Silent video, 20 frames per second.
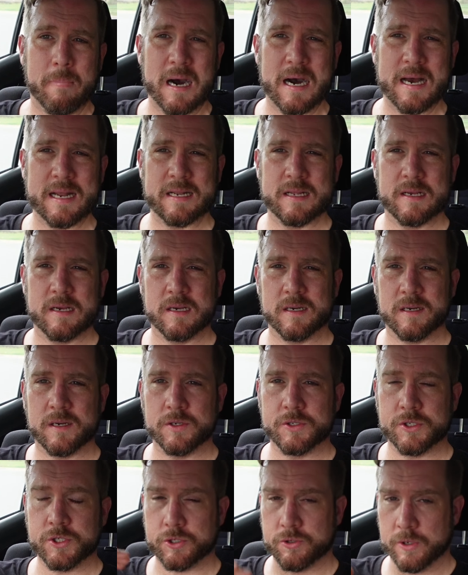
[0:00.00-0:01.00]
But
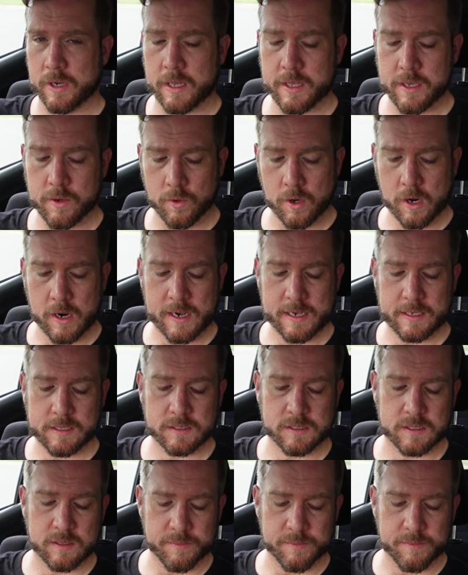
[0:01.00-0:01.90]
Australia-wise,